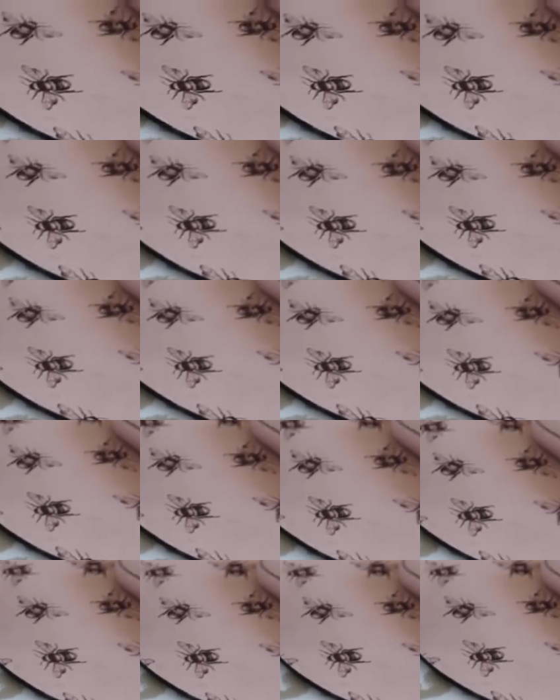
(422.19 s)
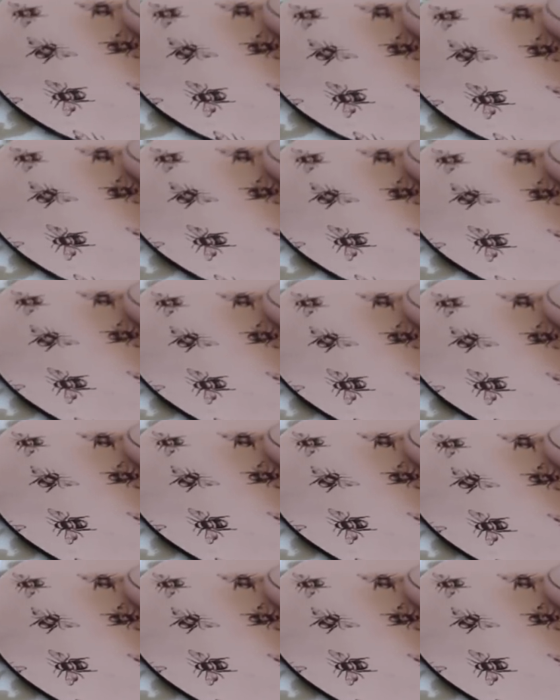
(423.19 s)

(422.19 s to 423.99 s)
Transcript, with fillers: It's in the shade Oh